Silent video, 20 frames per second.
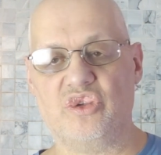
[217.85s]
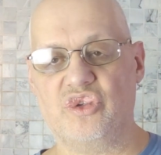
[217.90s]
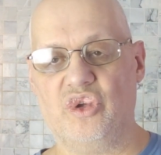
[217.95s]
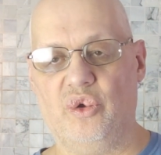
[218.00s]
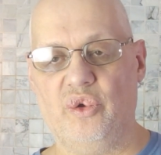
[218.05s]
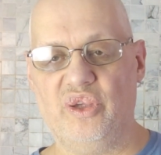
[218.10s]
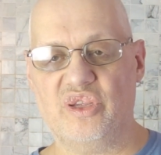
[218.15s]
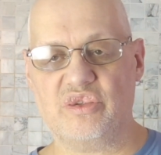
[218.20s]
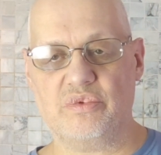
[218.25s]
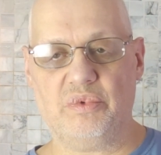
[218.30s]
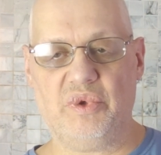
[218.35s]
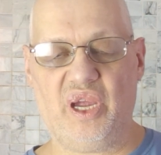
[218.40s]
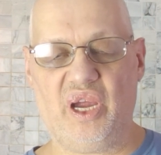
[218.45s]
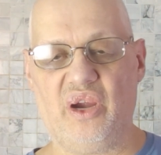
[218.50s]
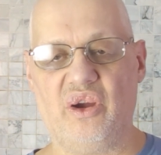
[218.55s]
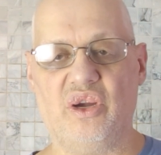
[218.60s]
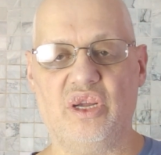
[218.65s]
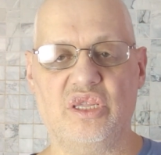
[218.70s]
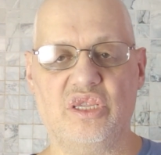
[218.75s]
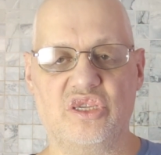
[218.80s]
sowing some
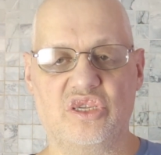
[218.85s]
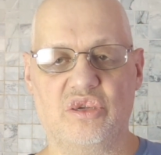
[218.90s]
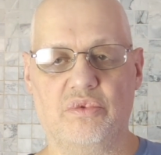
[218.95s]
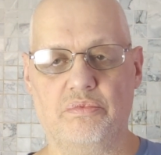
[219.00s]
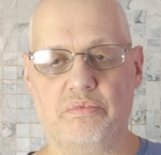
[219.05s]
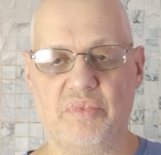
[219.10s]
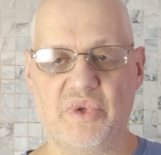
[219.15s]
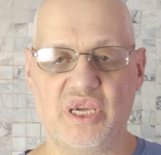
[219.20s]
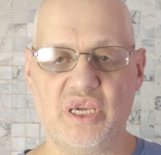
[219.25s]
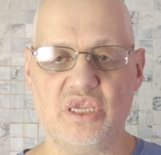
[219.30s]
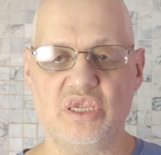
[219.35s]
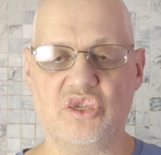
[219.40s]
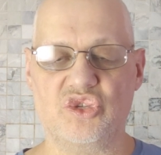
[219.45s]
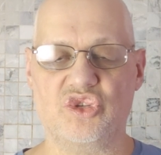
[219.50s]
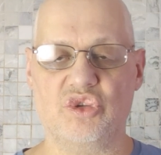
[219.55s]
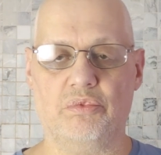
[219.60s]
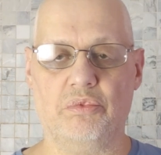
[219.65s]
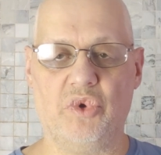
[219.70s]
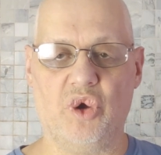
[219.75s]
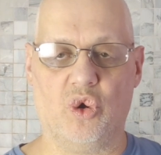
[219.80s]
carrots, some beets,
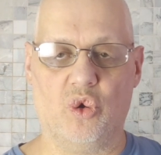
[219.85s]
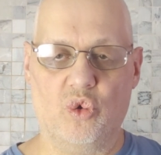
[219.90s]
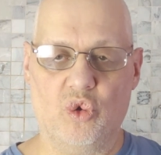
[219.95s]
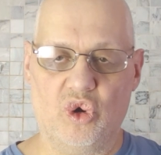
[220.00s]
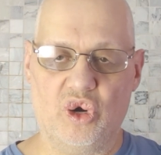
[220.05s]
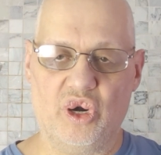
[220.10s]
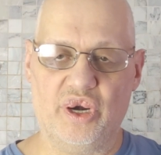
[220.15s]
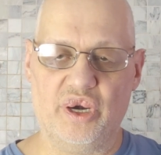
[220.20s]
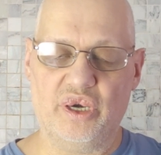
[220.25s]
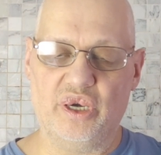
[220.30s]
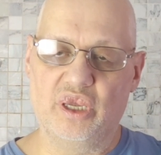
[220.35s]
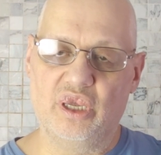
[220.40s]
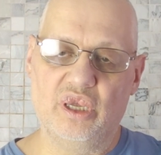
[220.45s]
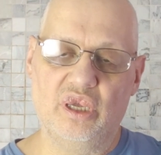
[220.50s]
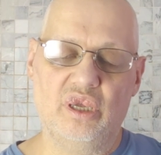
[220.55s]
some corn,